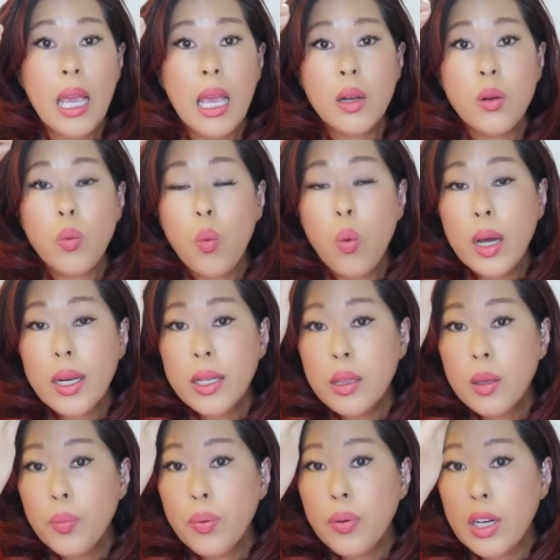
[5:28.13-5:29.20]
And what
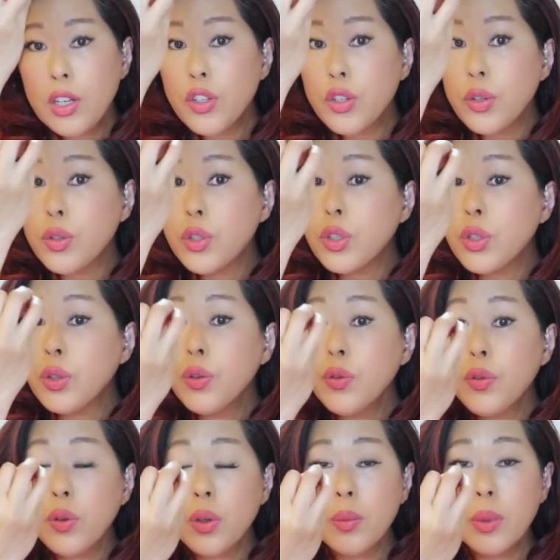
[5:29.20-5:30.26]
did the pressure do
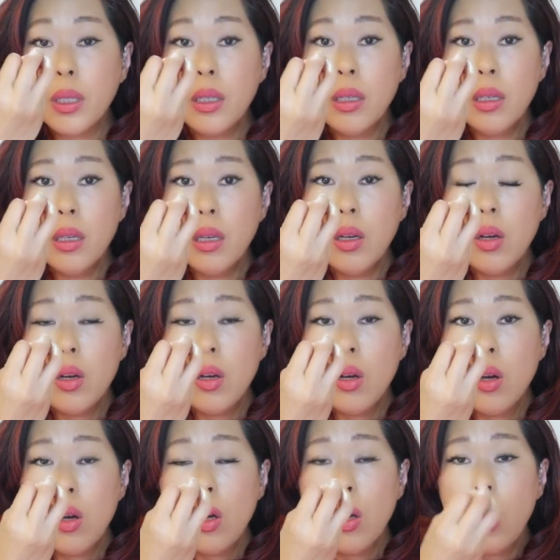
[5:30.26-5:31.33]
for me?
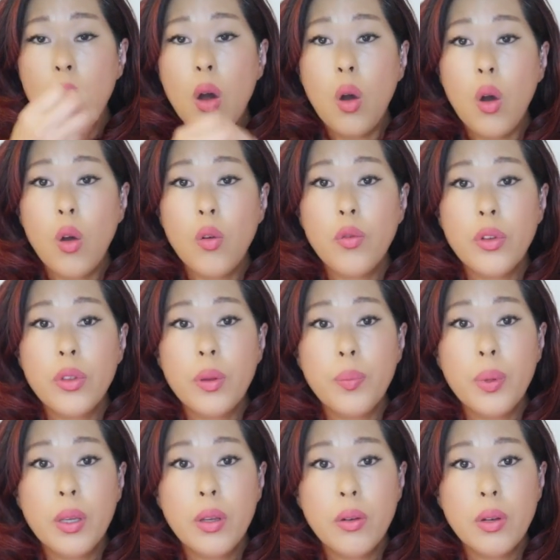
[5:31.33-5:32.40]
Over the
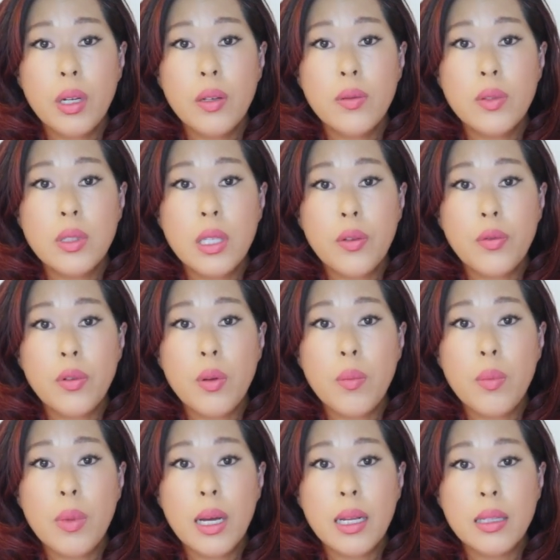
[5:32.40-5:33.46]
period of several
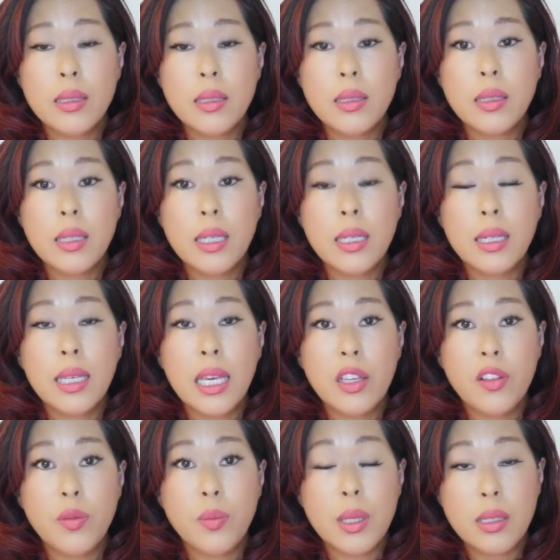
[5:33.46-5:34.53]
months, it
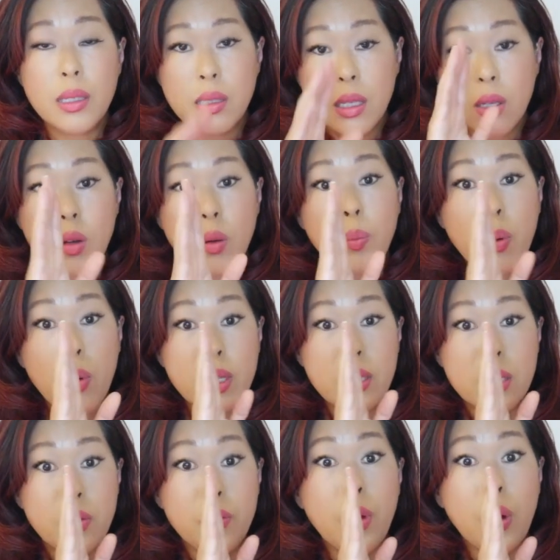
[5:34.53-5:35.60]
gave me
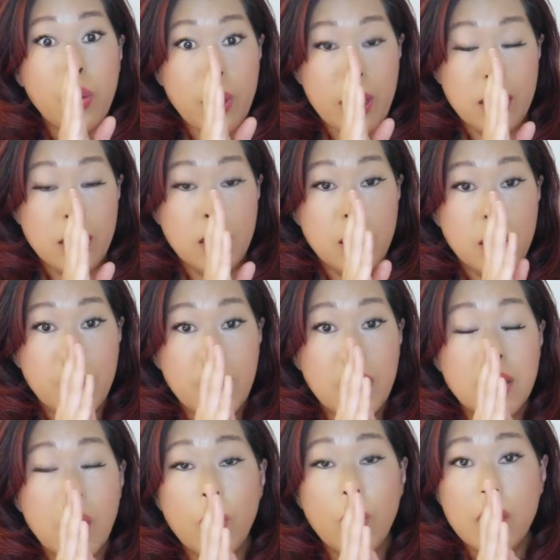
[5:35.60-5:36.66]
single-pointed focus
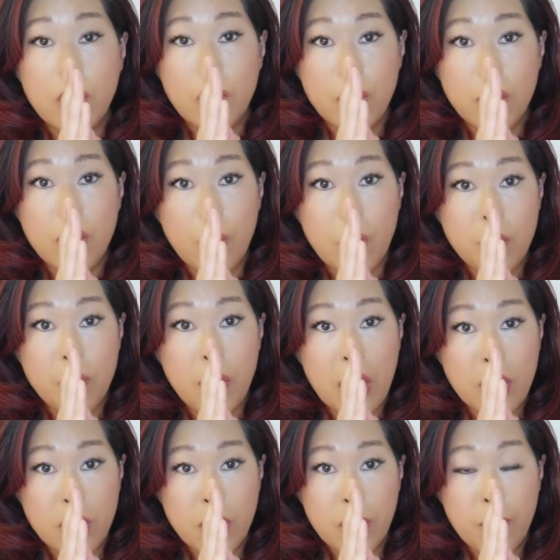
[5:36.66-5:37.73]
because I was under so much
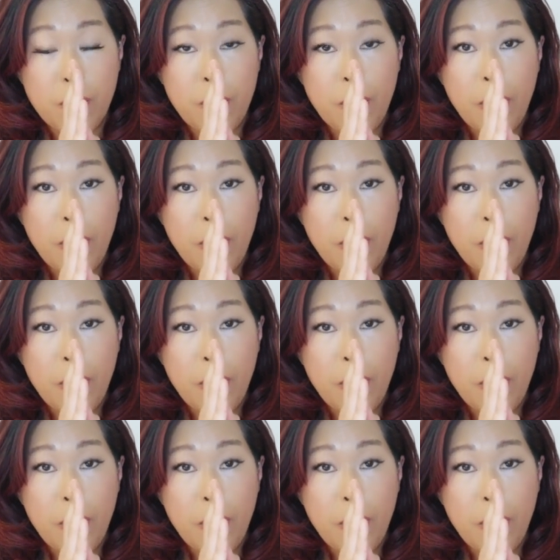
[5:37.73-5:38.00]
pressure.